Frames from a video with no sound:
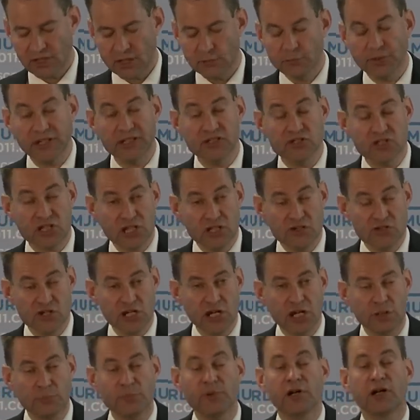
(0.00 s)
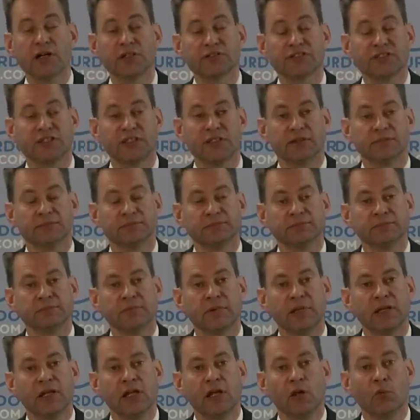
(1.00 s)
By changing our party,
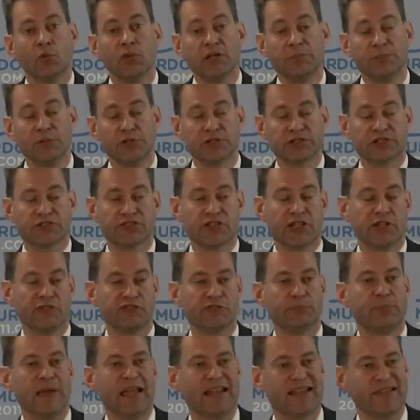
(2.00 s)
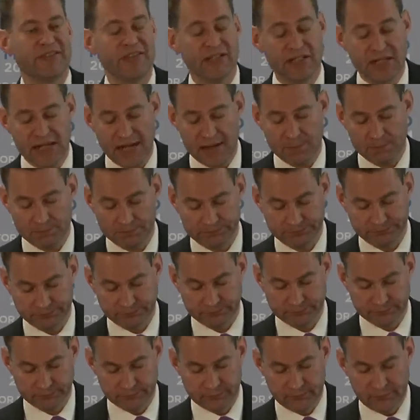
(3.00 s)
we put ourselves back in the game.
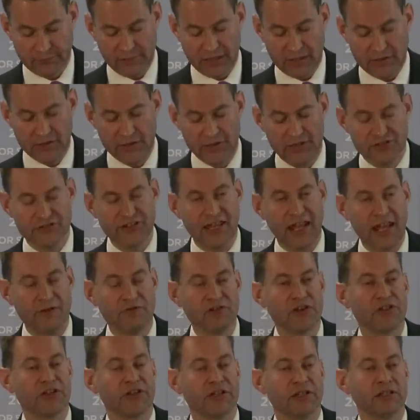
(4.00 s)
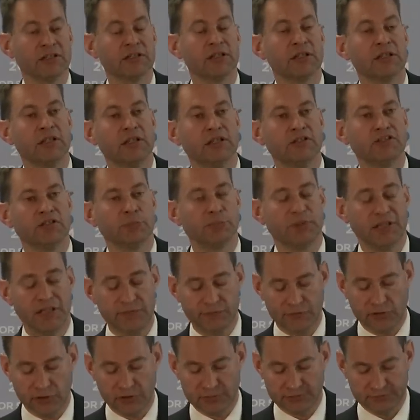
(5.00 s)
There is everything to play
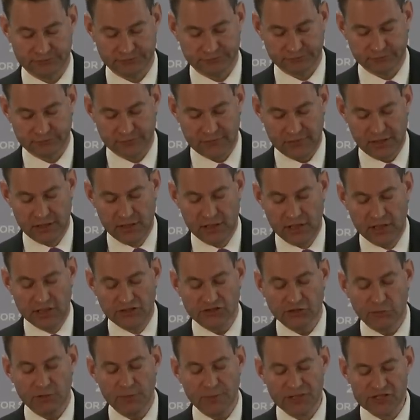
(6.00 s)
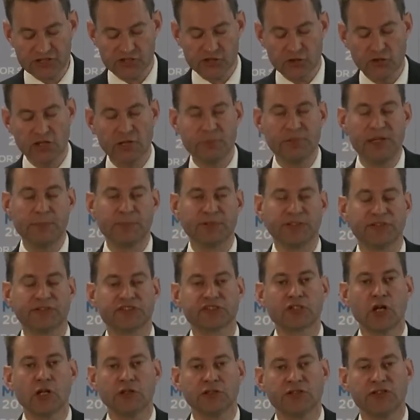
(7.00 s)
for. So we must show the people of
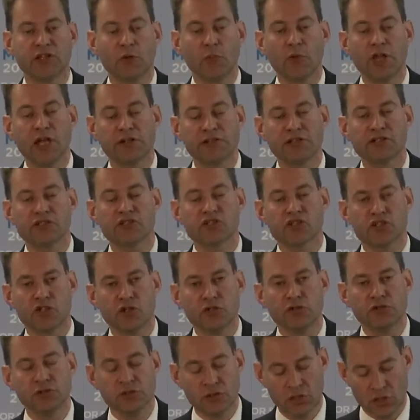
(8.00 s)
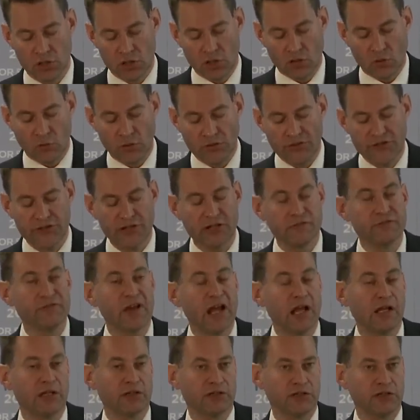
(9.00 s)
Scotland that we are in tune with their
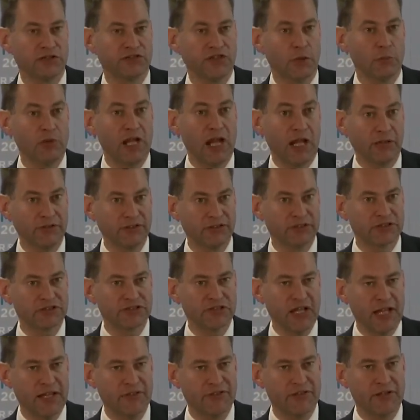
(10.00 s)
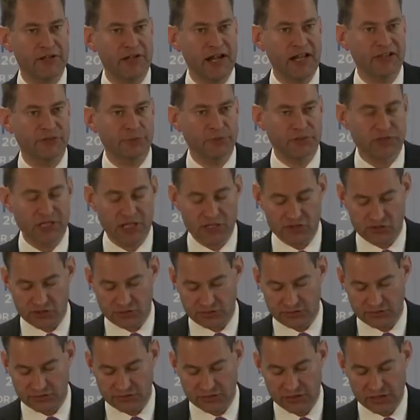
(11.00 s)
values, that we understand their
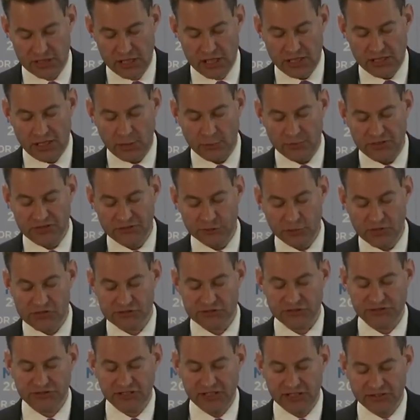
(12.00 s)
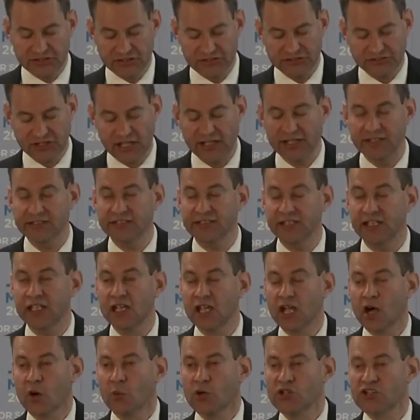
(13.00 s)
aspirations, that we wish to see a society
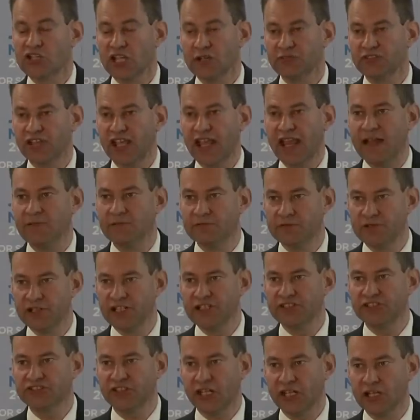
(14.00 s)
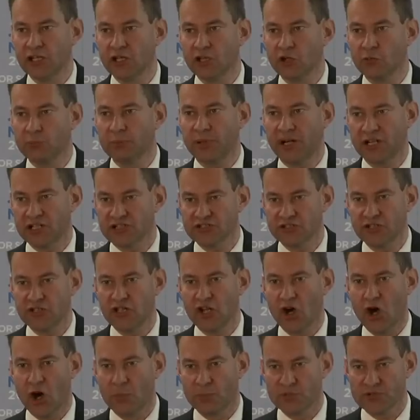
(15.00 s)
which gives every single person the
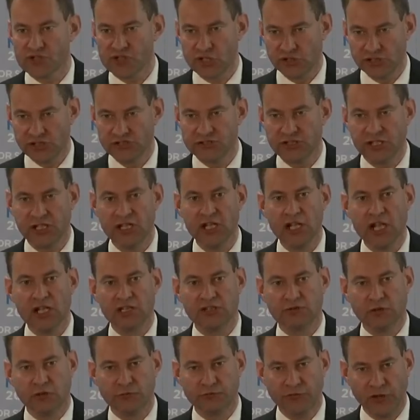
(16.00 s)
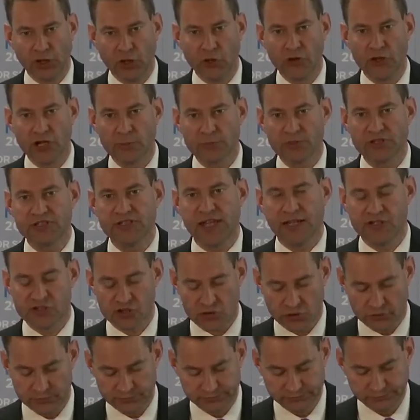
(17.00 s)
opportunity to fulfil their
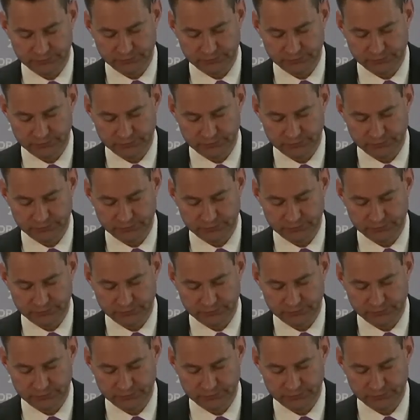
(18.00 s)
potential.